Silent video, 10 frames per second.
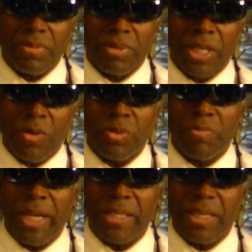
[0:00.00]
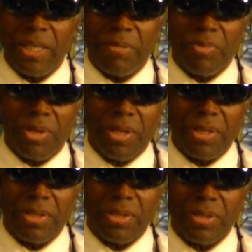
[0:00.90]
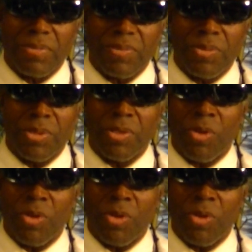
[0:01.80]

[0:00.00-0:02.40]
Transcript: It goes back to Nimrod. You want to